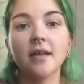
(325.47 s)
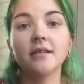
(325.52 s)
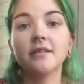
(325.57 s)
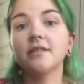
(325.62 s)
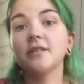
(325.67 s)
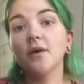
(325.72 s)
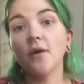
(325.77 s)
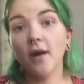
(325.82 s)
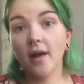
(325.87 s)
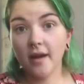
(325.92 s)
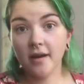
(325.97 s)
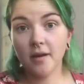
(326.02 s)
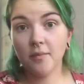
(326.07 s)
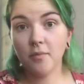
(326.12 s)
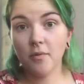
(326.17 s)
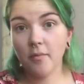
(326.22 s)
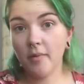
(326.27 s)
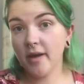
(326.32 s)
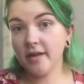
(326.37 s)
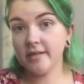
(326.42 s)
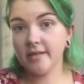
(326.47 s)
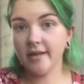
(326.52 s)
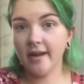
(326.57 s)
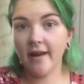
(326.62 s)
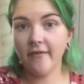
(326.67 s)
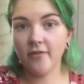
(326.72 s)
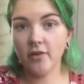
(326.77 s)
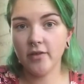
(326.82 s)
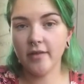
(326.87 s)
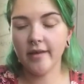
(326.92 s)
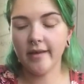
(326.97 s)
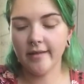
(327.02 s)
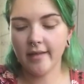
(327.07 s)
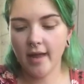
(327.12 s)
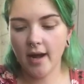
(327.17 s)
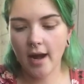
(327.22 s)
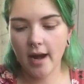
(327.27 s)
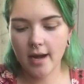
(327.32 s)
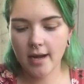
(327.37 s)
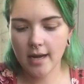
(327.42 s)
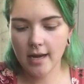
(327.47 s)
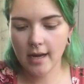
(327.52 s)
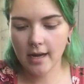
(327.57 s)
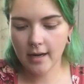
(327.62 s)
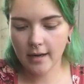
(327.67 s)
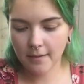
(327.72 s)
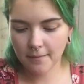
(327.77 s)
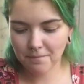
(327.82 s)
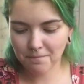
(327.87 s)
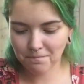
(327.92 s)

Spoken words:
so I end up repressing everything that I need.